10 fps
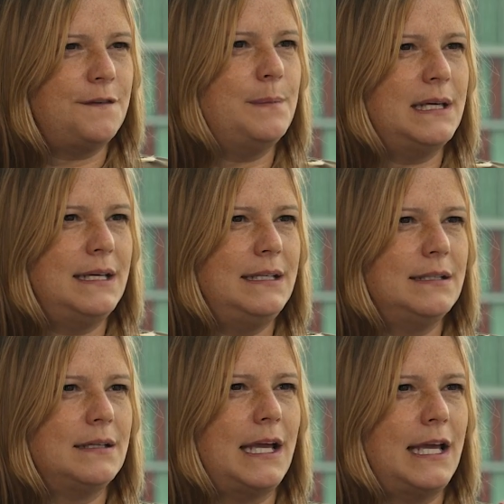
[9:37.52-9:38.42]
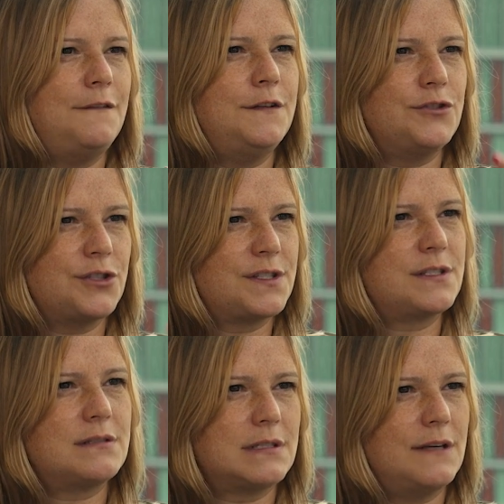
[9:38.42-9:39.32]
for me, if you're just
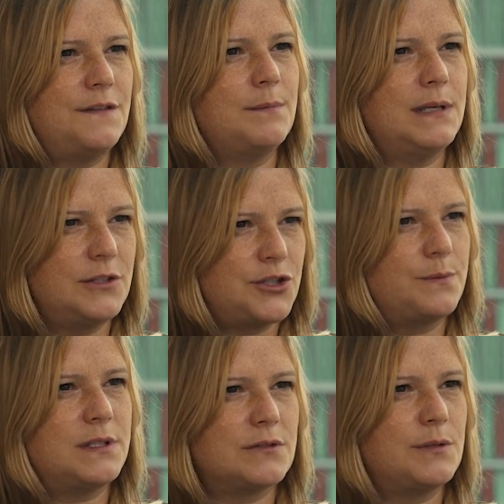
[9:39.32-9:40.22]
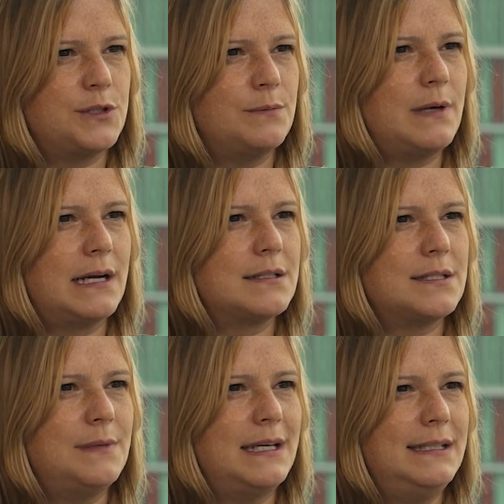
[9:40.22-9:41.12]
giving me the job description back
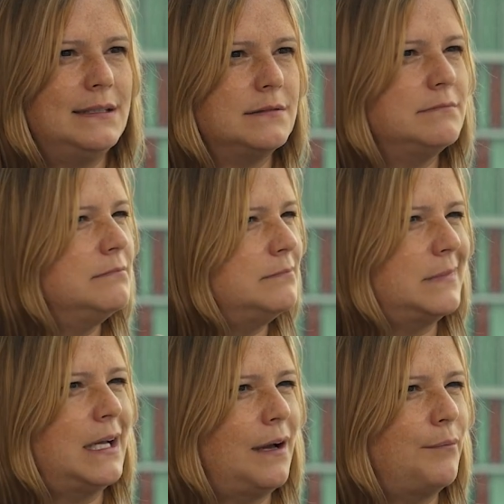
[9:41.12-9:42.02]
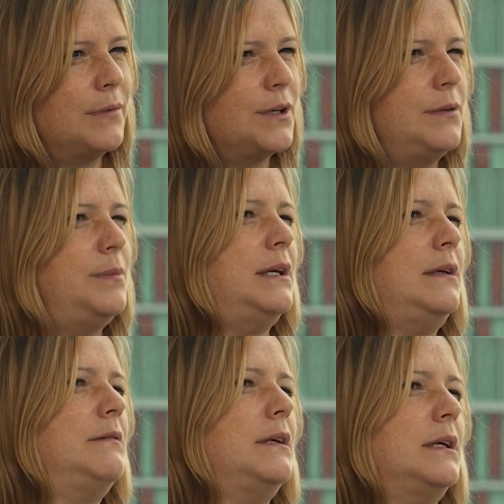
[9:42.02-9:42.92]
to me, I'm gonna
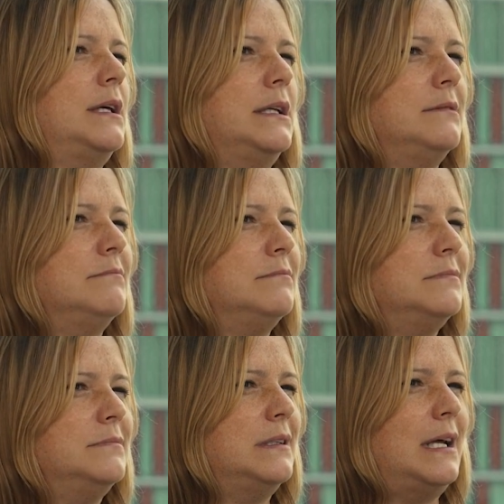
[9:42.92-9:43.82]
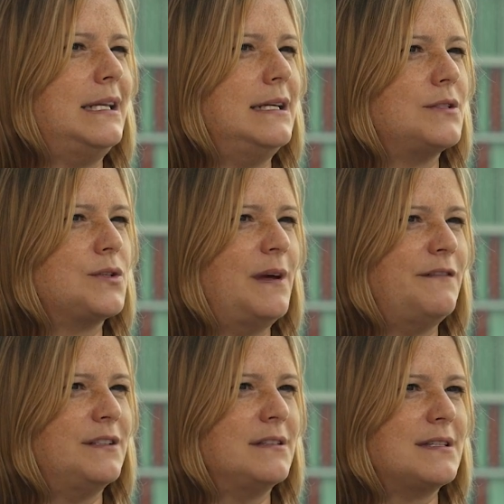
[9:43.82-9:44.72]
be thinking, I need some
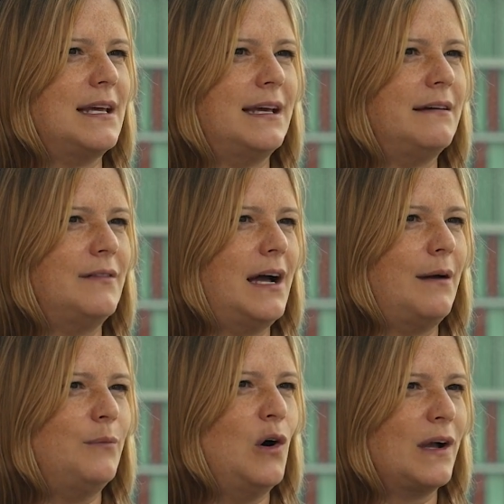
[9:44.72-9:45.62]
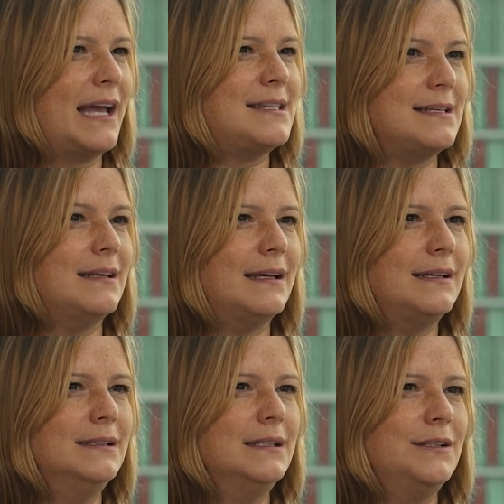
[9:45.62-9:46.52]
evidence here. I'm not getting
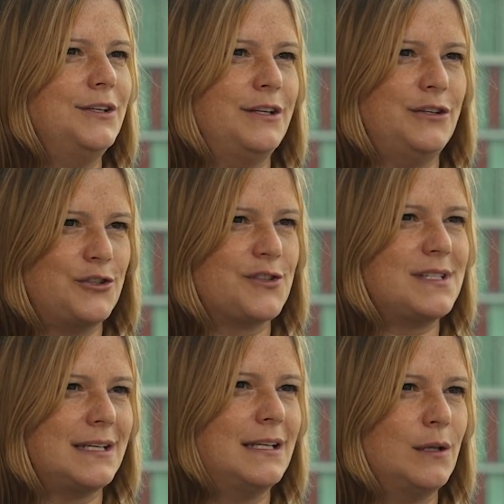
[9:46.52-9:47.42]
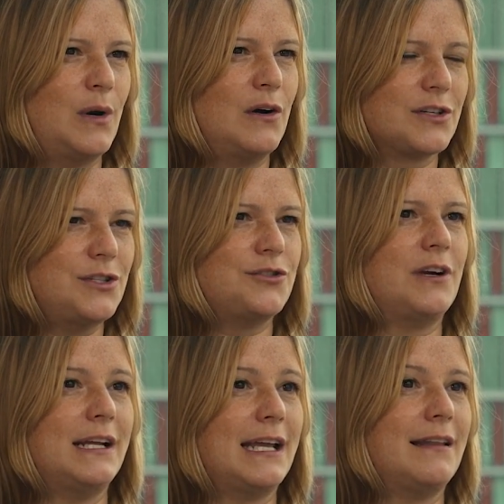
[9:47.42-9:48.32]
it. You're just ticking the box. You're
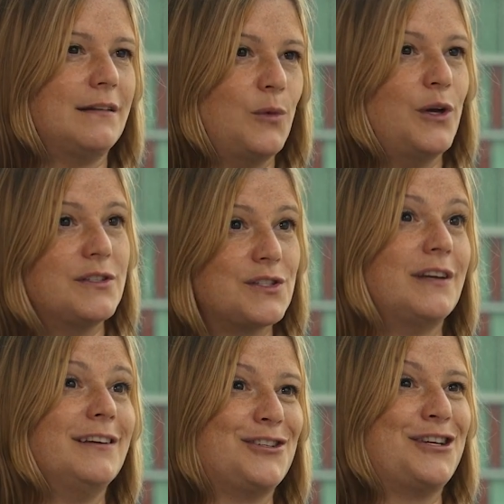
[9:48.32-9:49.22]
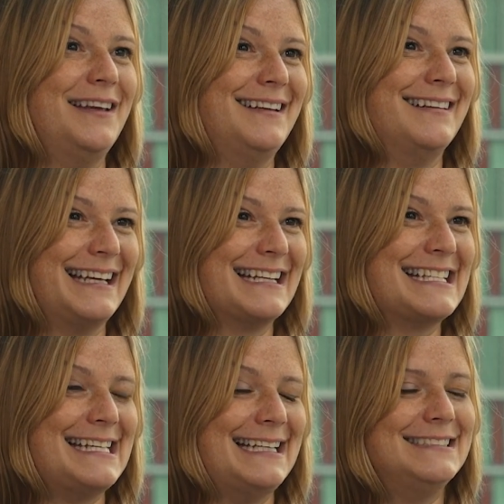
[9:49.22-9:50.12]
trying to get the word search in
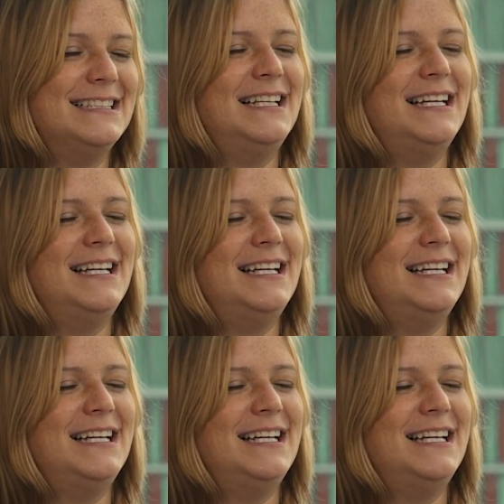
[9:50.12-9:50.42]
LinkedIn.